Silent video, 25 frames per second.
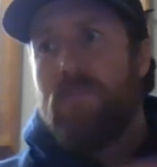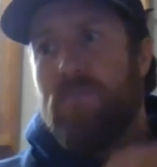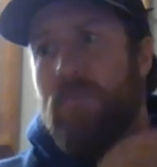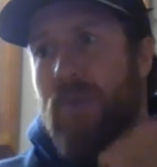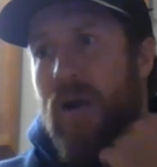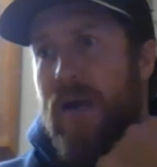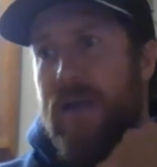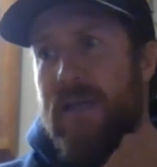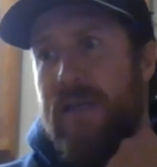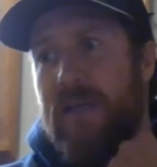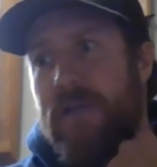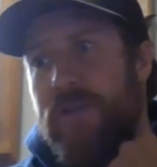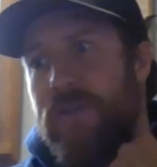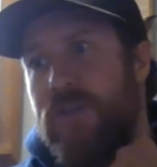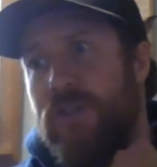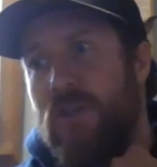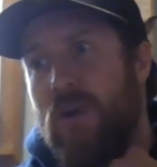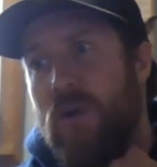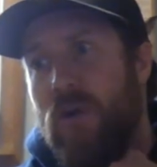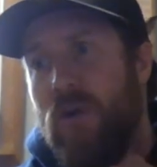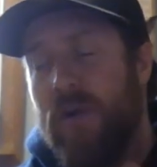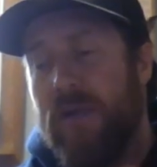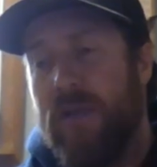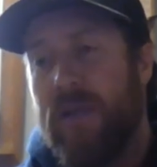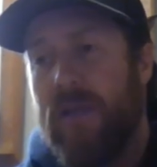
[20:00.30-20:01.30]
money is
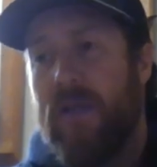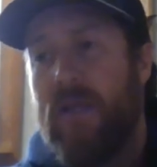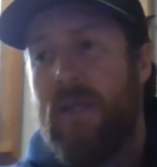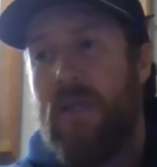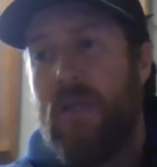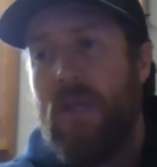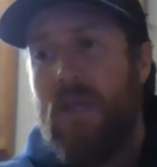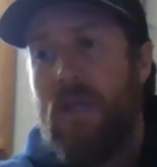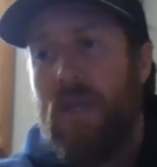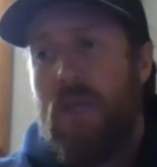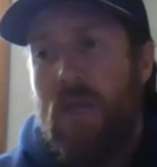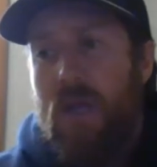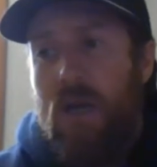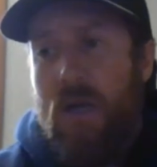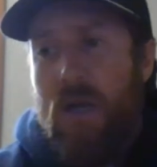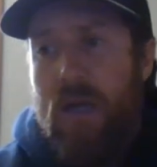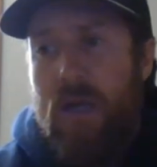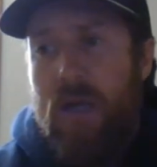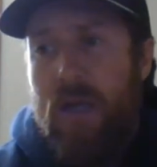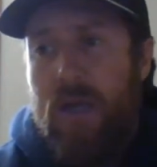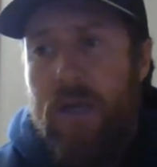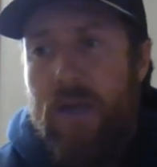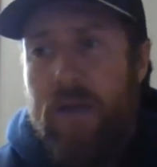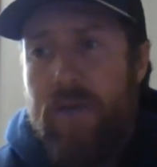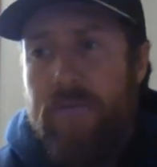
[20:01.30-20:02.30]
going,
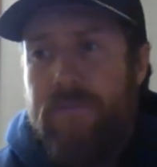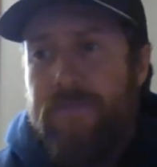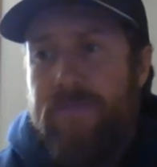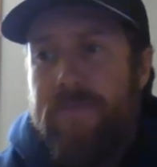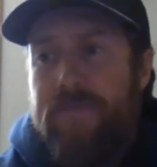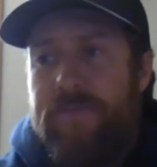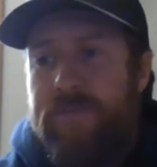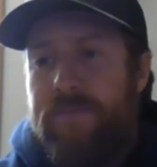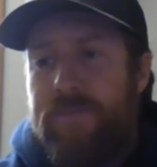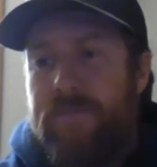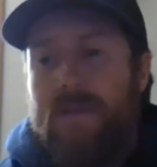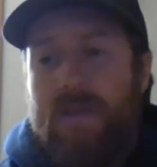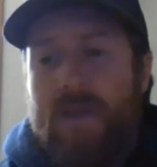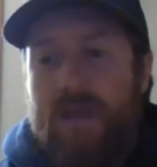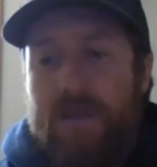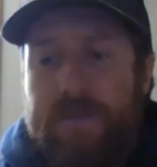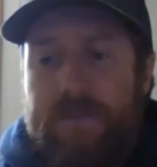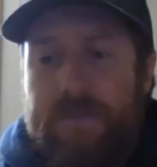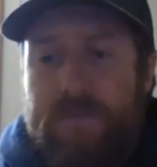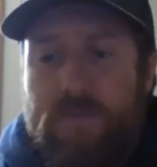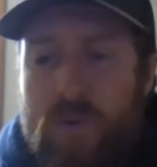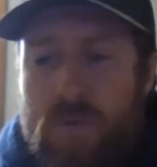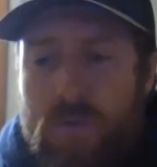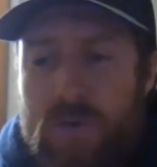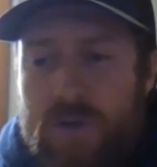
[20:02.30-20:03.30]
if
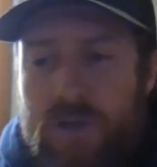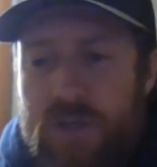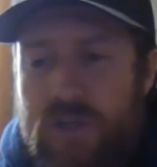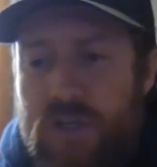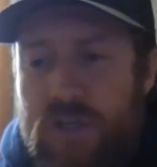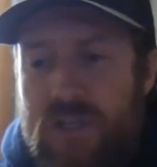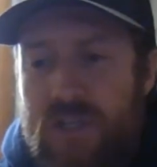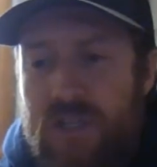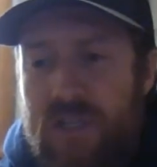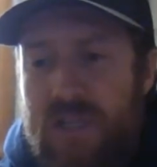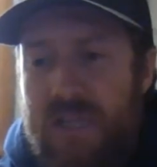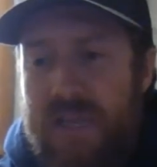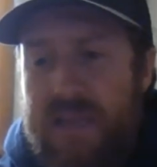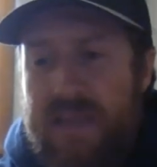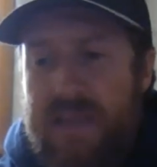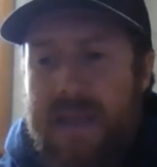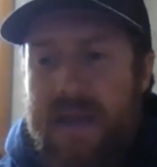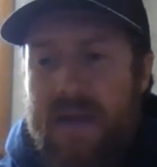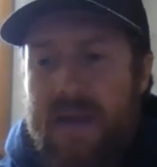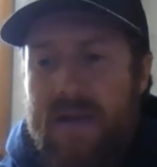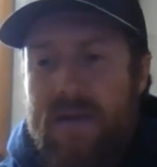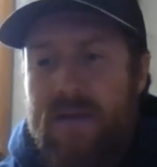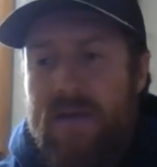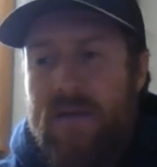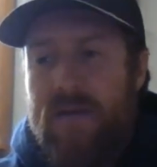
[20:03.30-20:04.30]
we would have just let
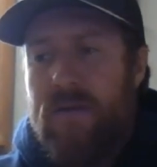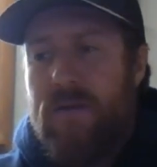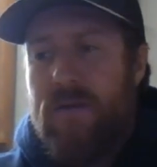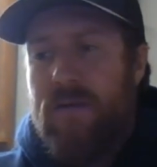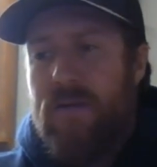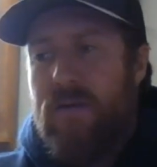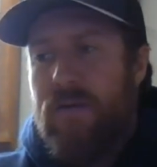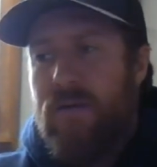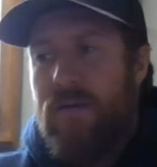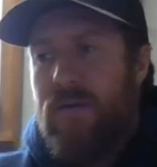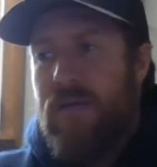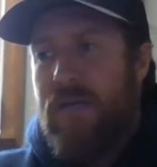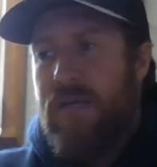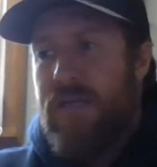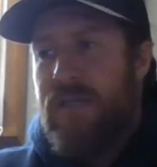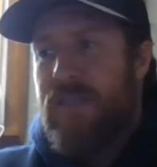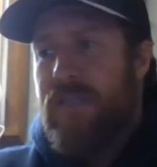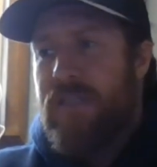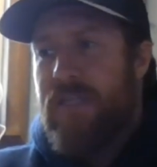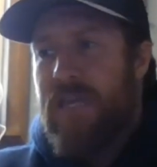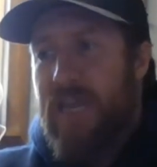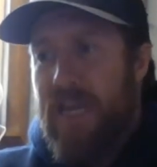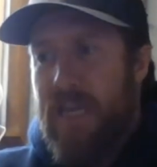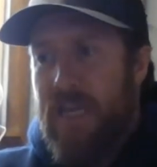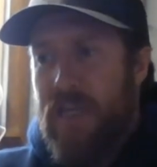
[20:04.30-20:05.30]
that
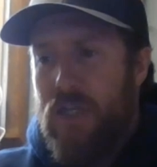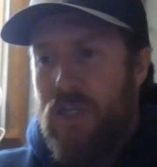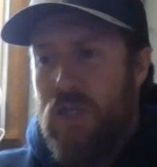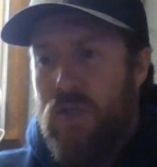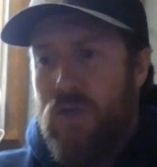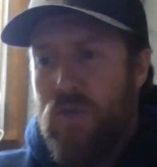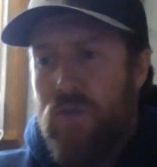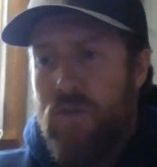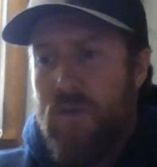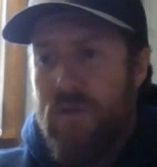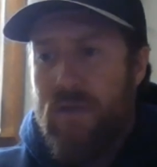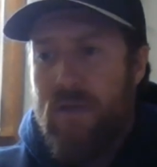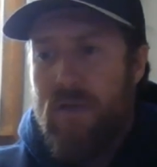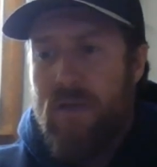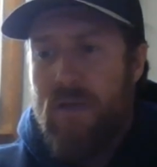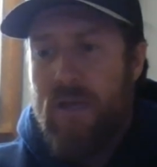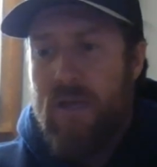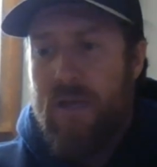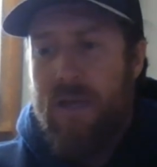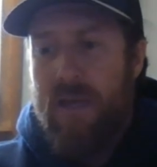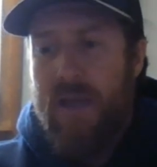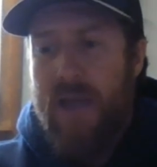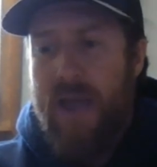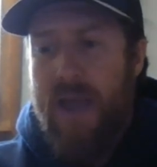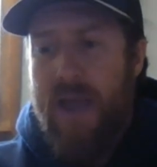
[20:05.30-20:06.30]
continue, and
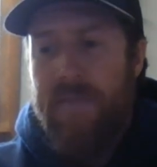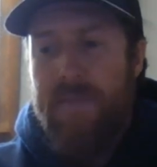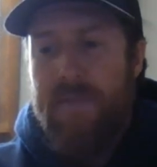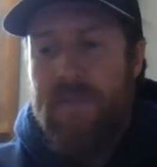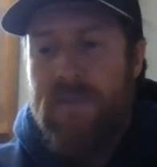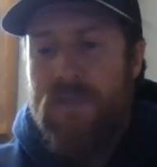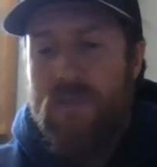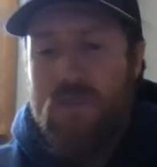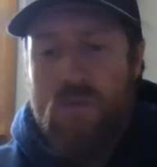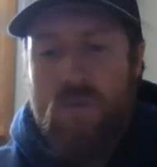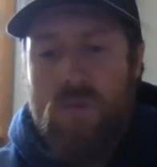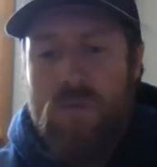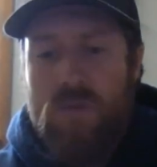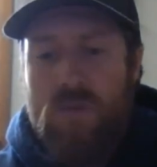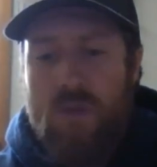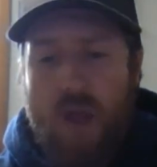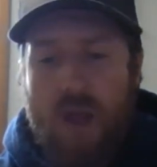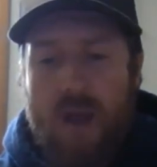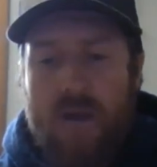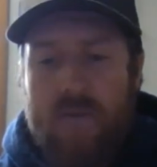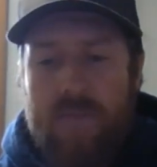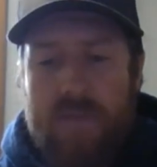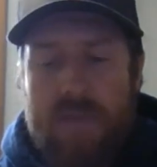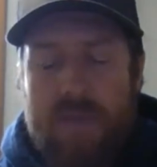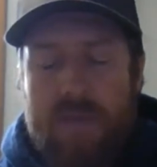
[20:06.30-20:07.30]
it happens to a
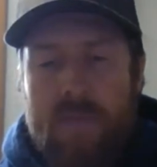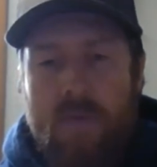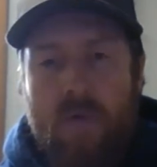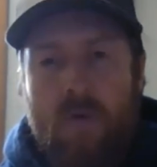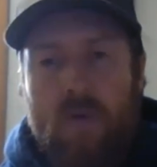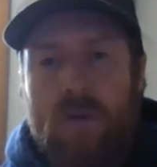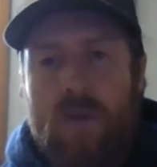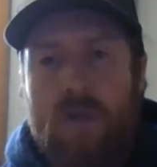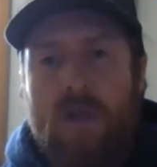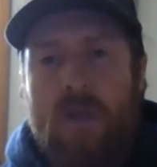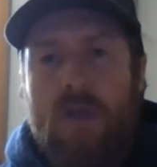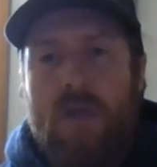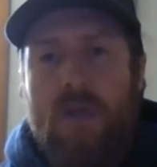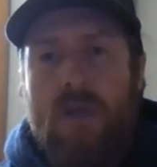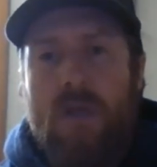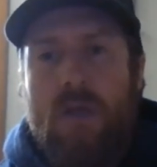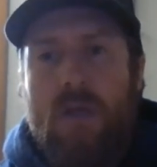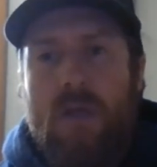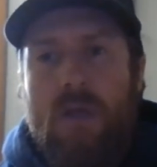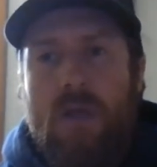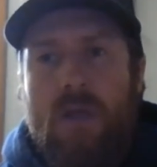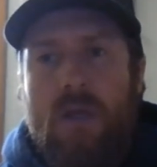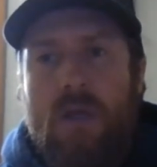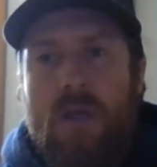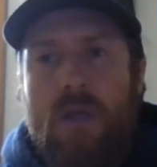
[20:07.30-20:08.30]
lot of people,
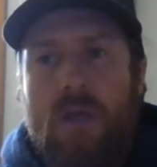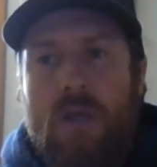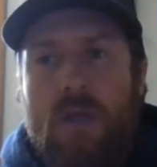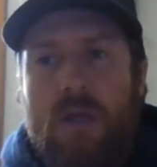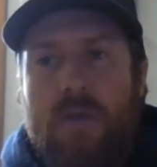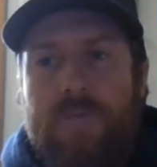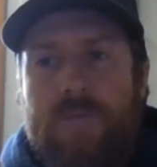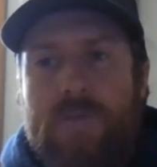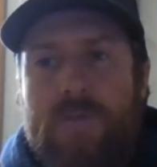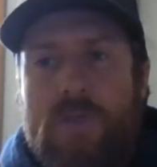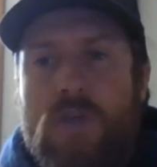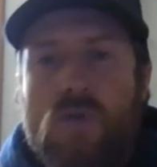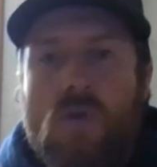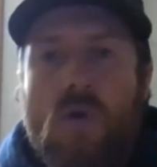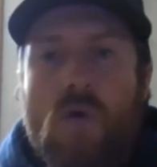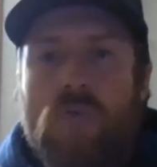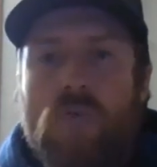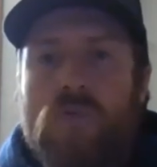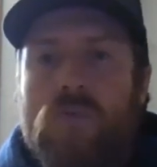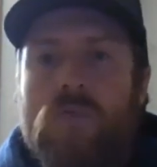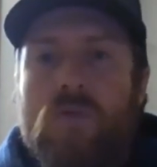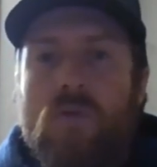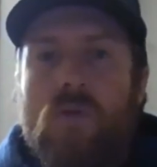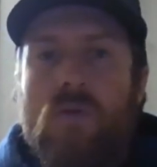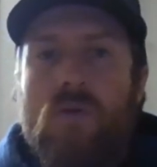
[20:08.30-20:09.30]
if you
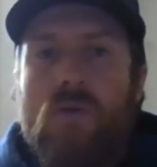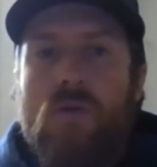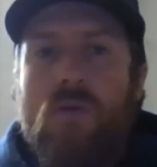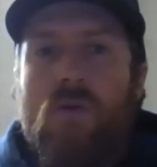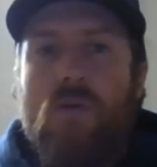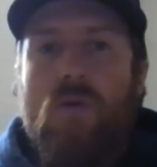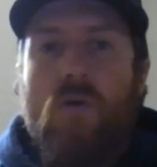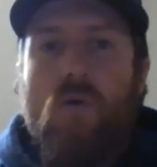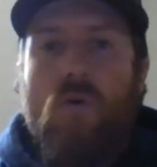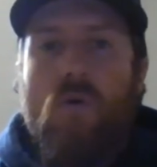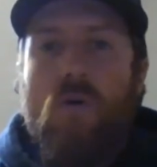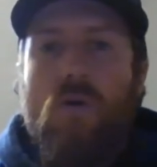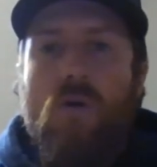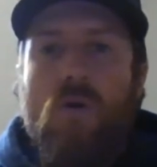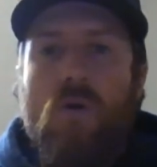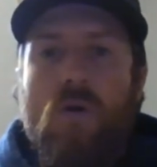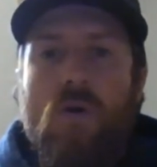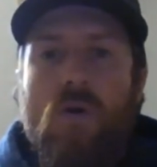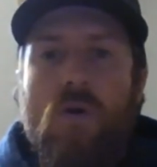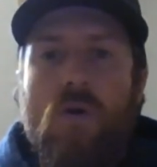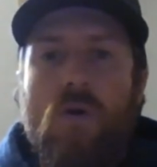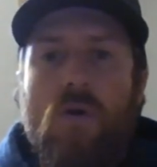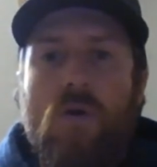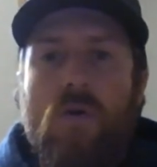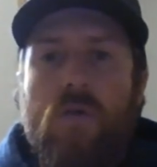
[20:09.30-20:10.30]
don't
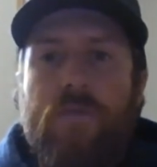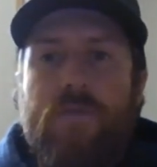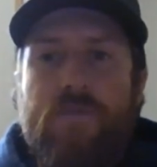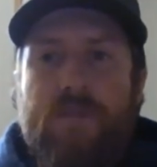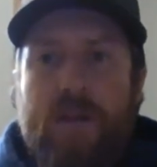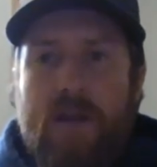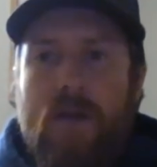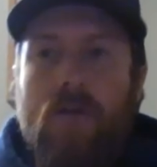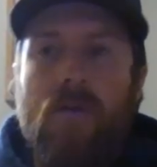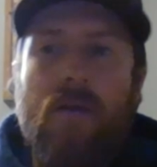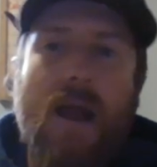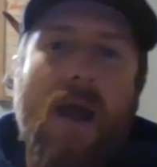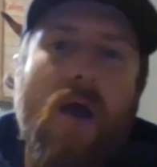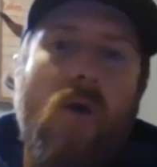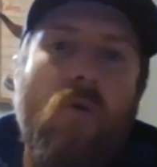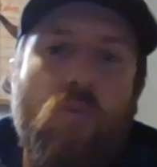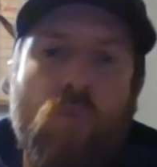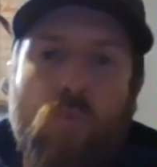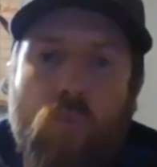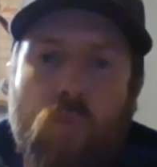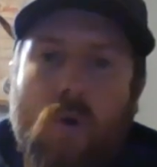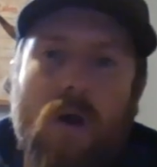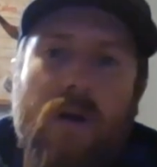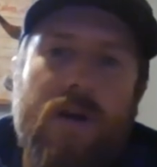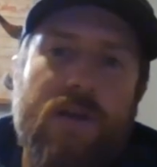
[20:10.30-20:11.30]
figure out
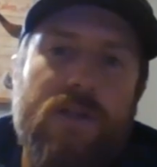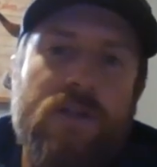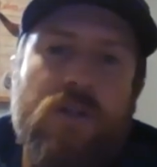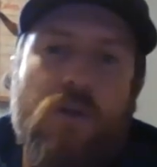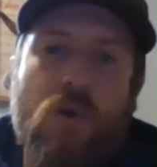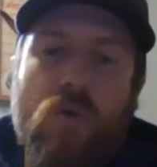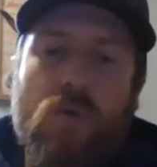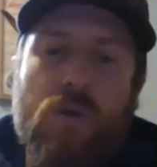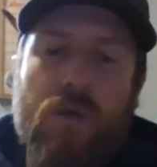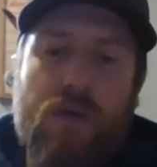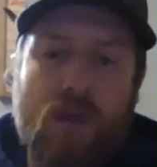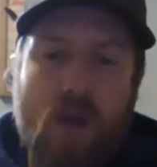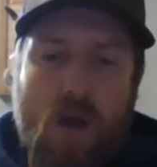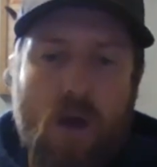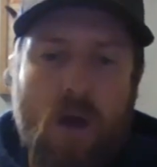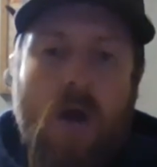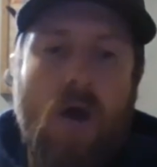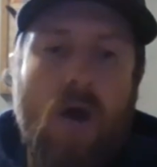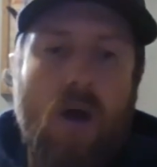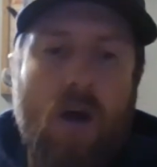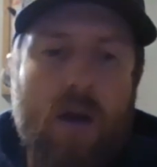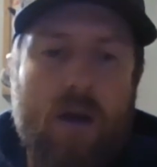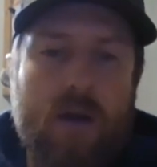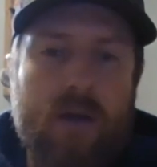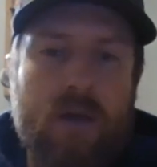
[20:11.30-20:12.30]
what is going
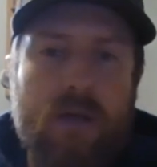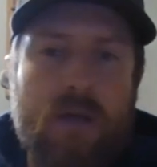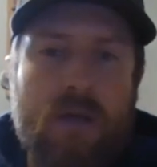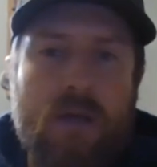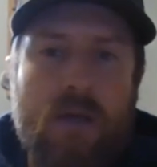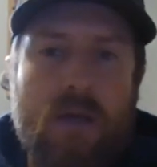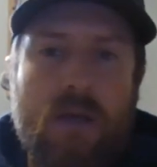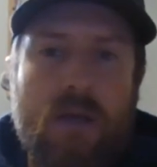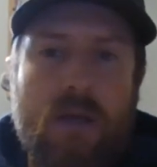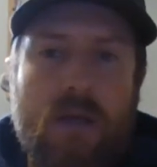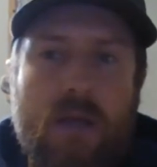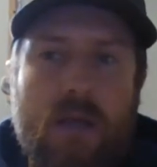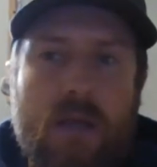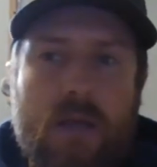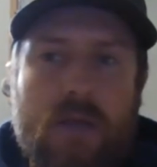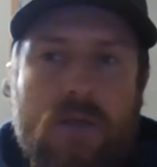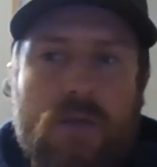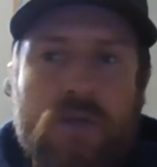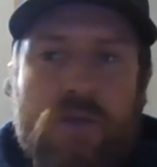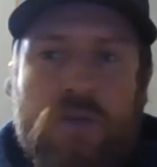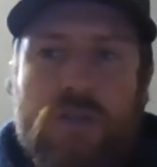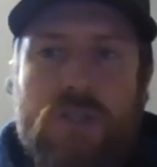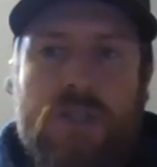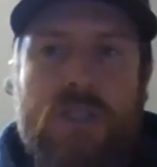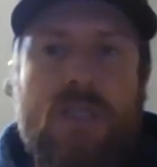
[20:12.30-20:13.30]
on and you
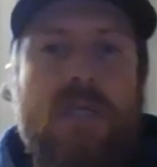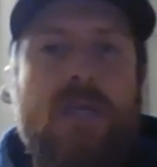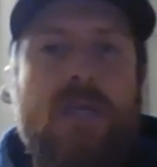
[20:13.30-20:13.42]
just